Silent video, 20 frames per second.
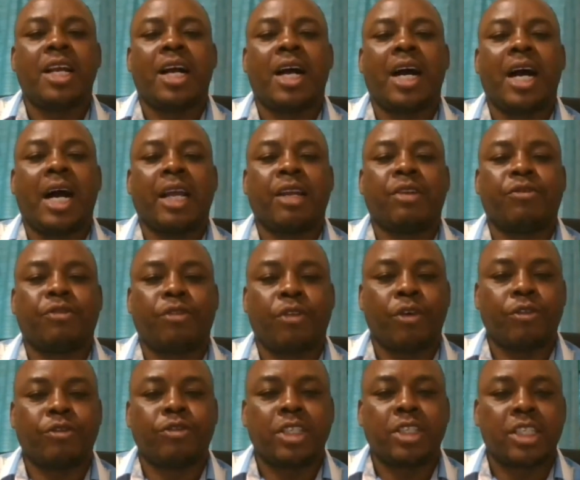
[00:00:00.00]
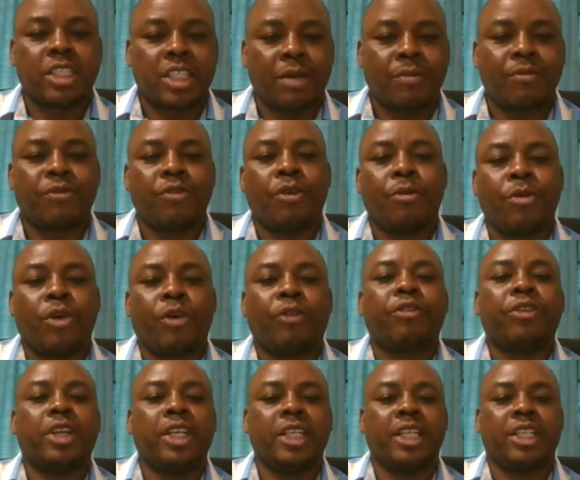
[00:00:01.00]
are involved in some form of
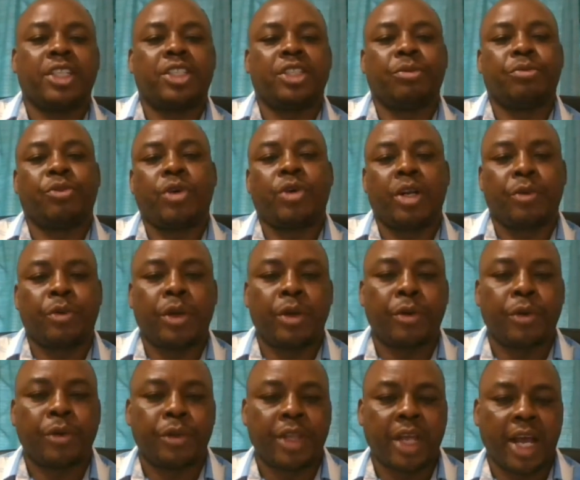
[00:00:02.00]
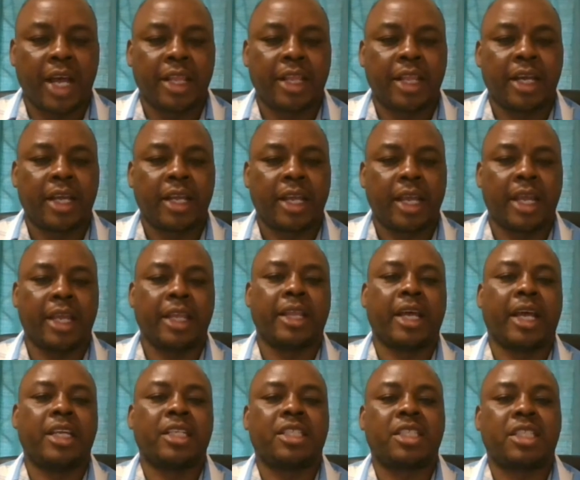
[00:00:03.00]
leadership one way or the other.
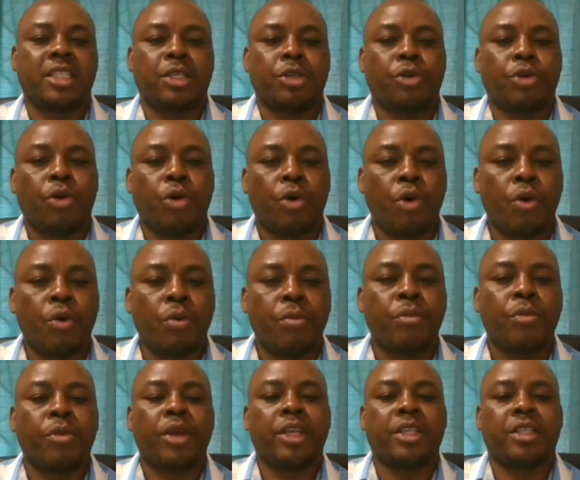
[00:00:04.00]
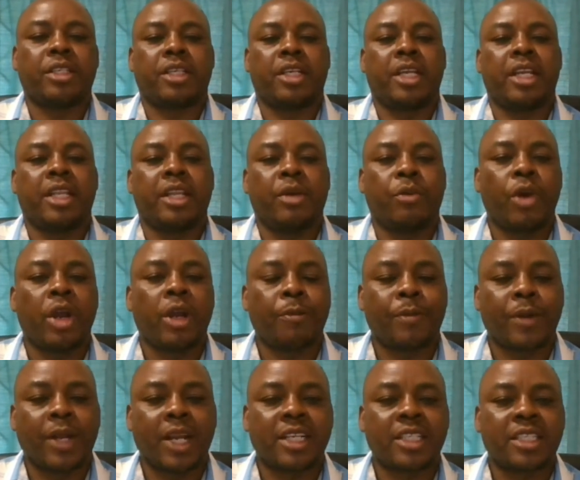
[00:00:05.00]
Either it's in your home, it's at the
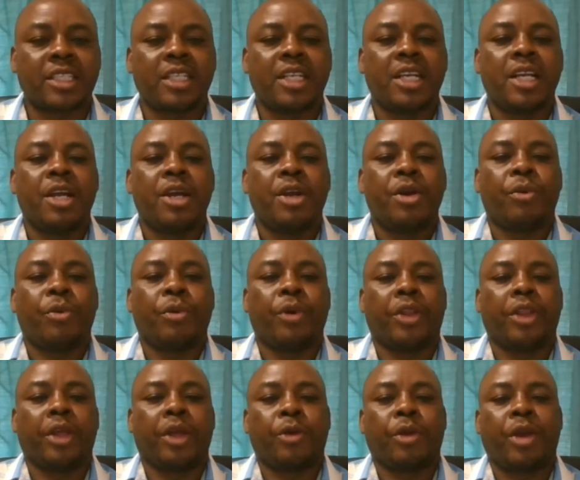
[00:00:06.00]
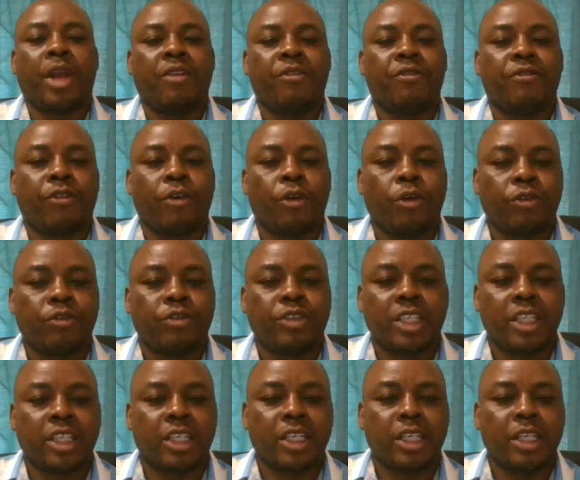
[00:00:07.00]
workplace, whether you are involved
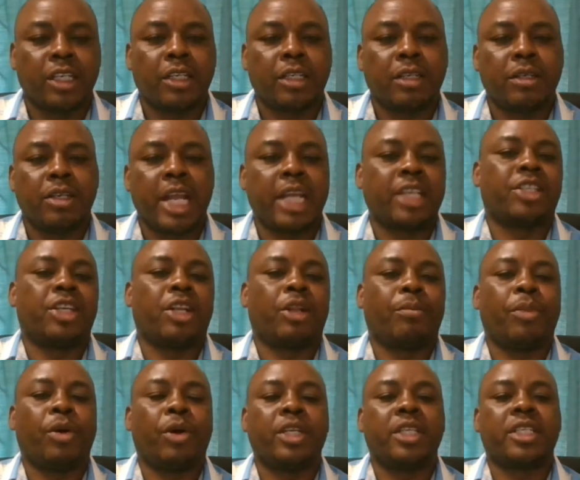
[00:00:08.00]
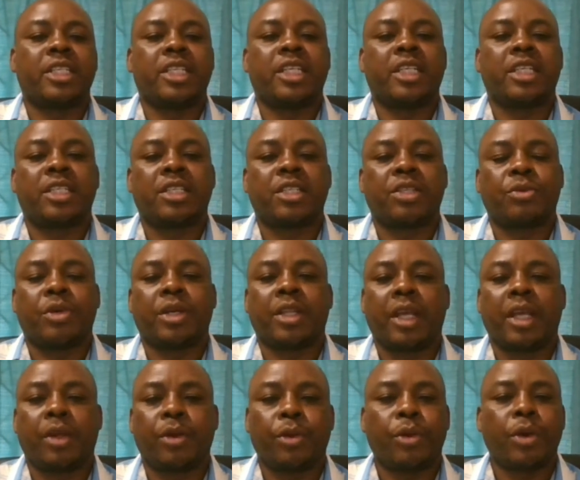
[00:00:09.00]
in national politics,
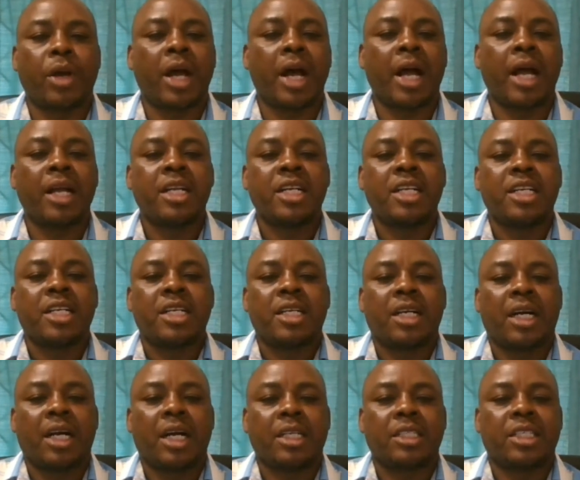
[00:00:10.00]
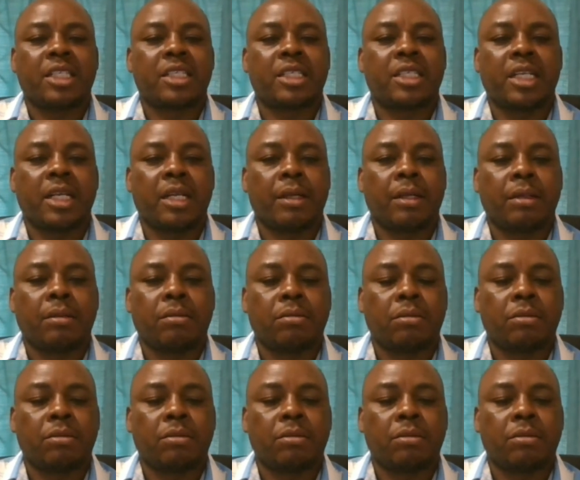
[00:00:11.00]
whether you are just an